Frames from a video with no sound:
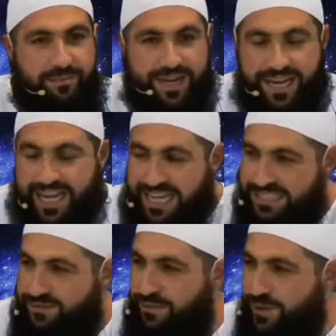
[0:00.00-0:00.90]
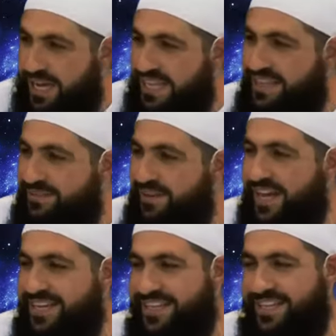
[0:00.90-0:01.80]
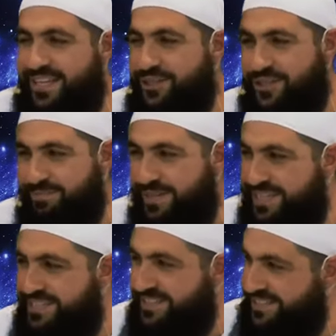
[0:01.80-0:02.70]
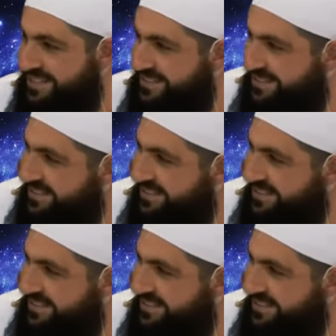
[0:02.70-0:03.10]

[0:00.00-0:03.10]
But I ask for your undivided attention, please.